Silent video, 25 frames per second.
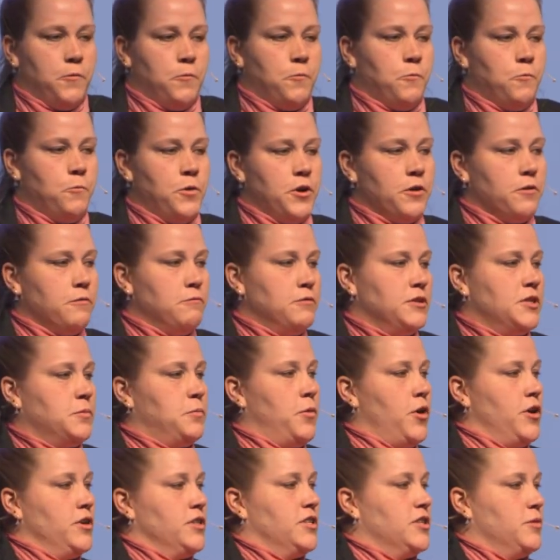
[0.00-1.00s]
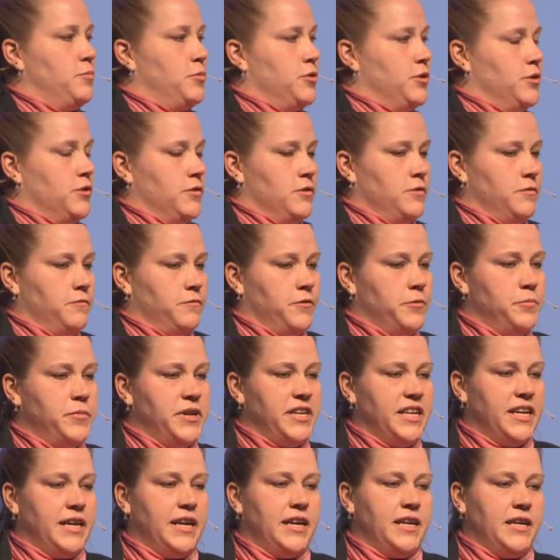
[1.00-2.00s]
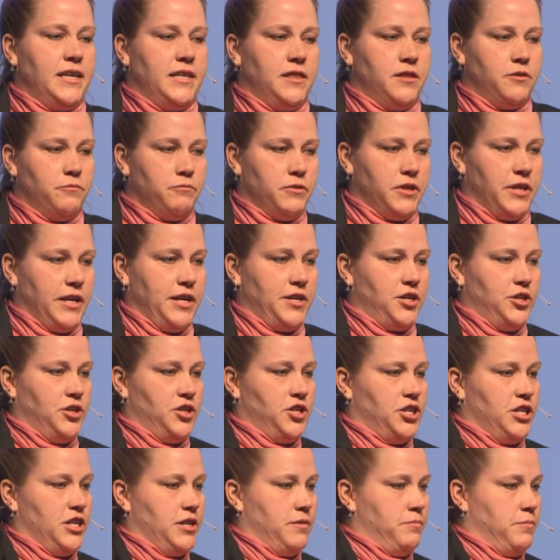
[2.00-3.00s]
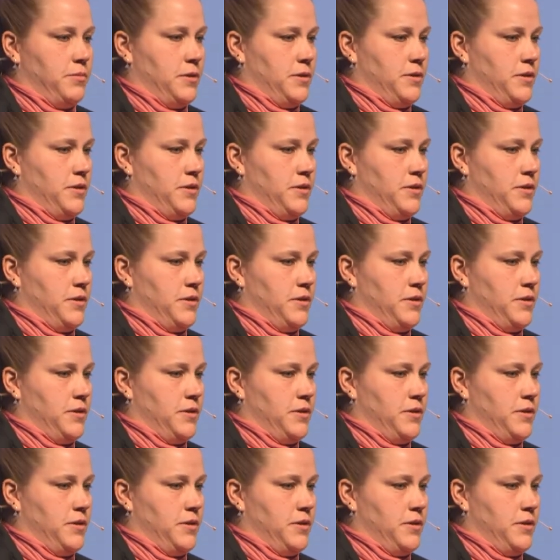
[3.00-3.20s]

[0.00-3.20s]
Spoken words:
we are responsible for mitigating the relationship